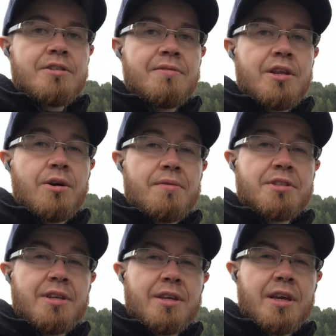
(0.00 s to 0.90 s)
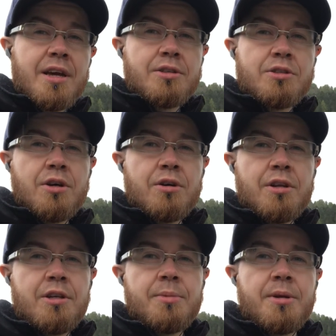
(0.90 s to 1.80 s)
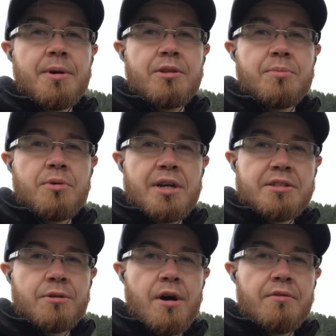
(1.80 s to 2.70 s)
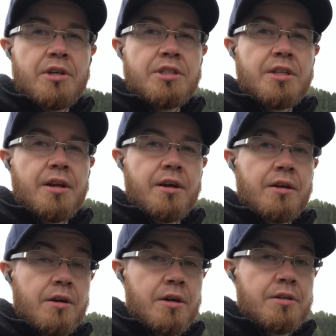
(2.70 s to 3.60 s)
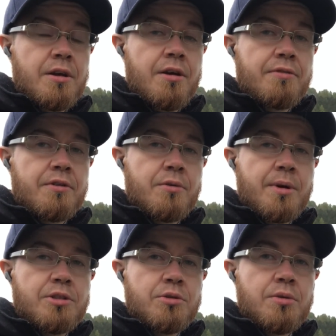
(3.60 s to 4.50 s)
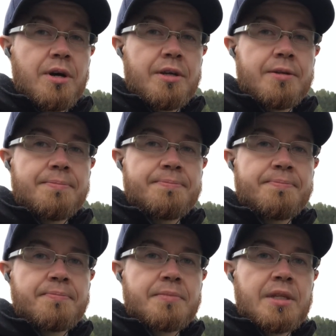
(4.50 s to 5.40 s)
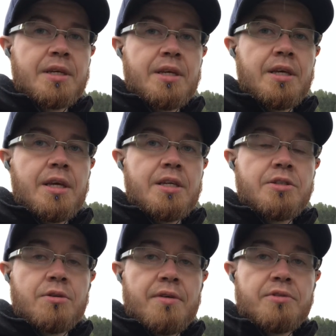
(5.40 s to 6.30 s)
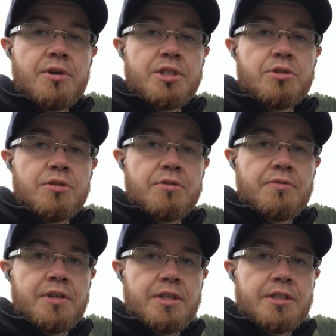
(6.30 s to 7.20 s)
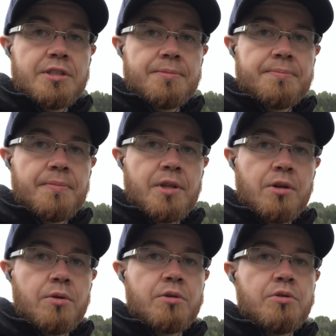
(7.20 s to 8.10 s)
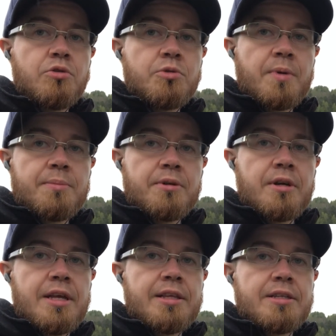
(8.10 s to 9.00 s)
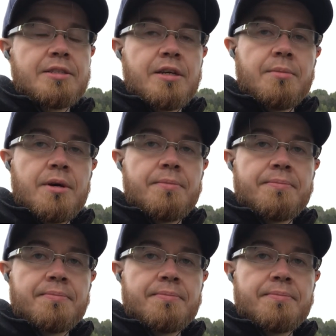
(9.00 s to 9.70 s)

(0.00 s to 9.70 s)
video I was thinking I could talk a little bit about the press coverage that I got after my Thru-hike. So after I returned to Finland, the local newspaper Etelä-Saimaa